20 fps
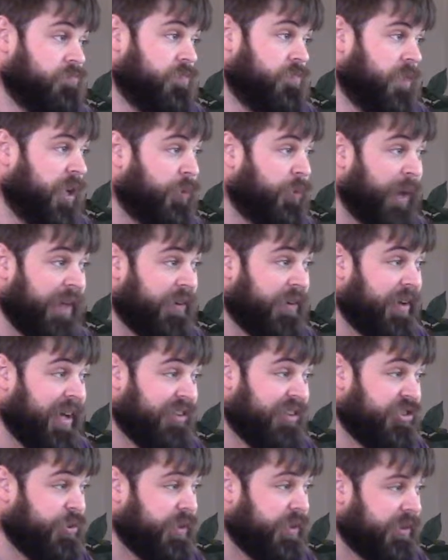I'd rather
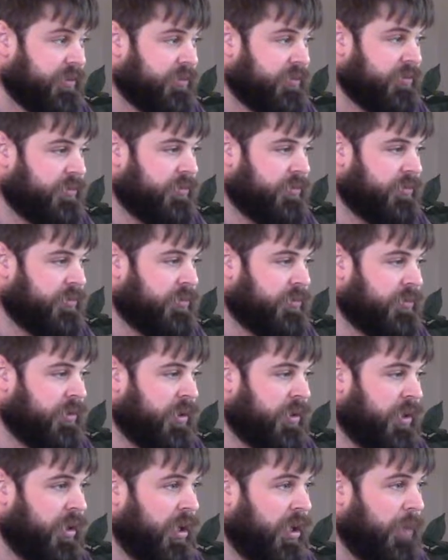not do it.
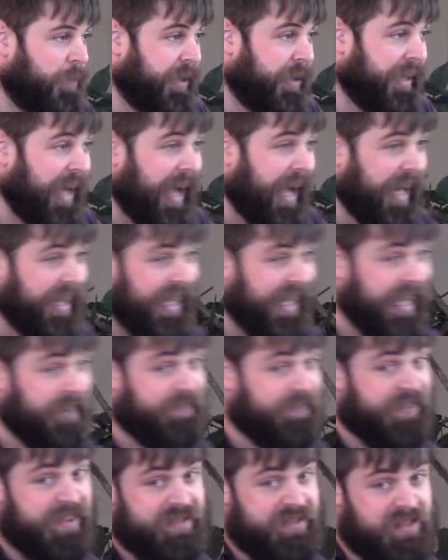But God,
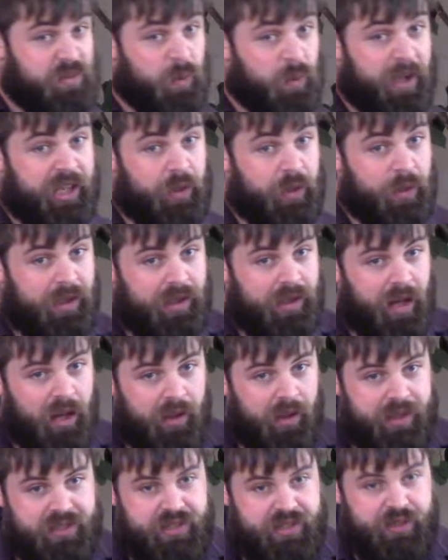if this is what you are
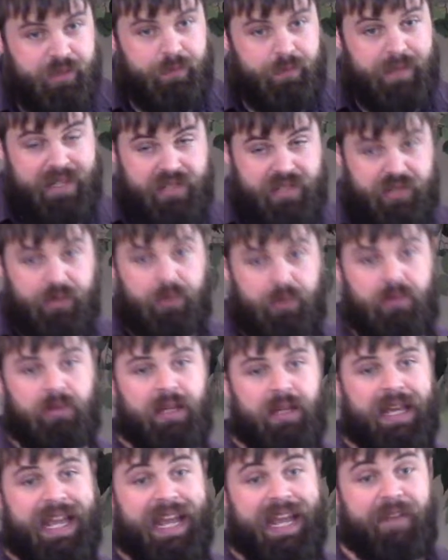calling to me to,
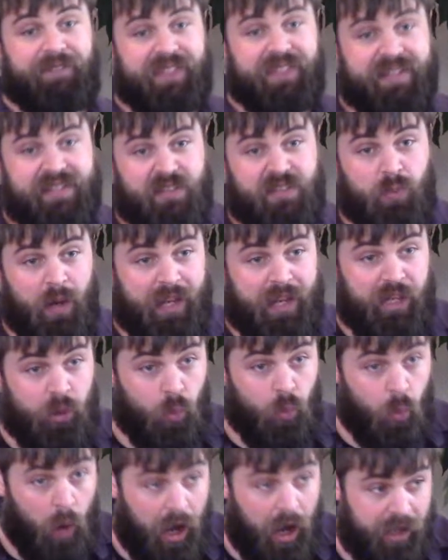if this is what you
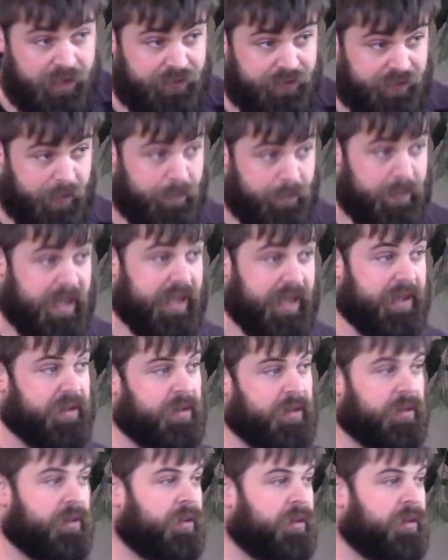want from me,